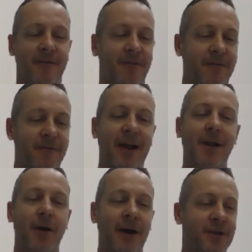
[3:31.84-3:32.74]

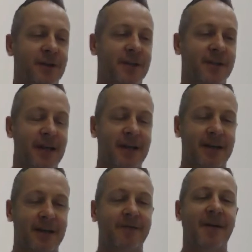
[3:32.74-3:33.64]
valuations and
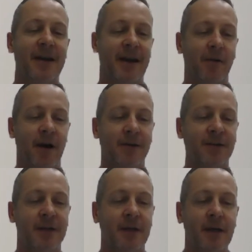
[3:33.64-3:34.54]
funding
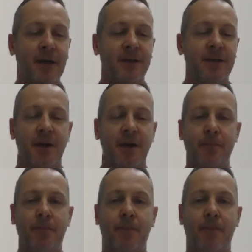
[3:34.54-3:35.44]
rounds. So
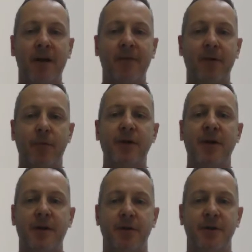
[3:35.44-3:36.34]
part of what we're trying
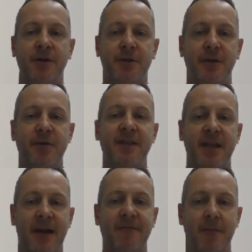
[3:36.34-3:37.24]
to do is to address
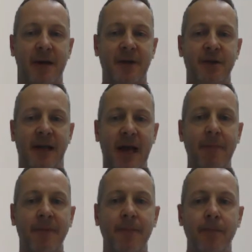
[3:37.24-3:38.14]
that information
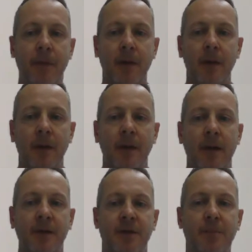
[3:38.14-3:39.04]
gap,
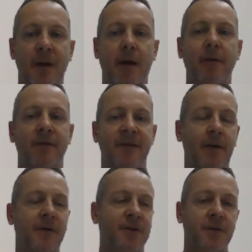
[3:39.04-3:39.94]
to empower the
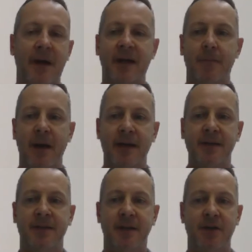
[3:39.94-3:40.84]
founders to make a better
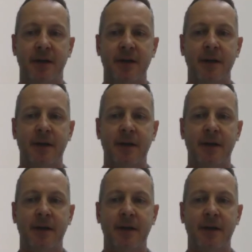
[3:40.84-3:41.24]
decision,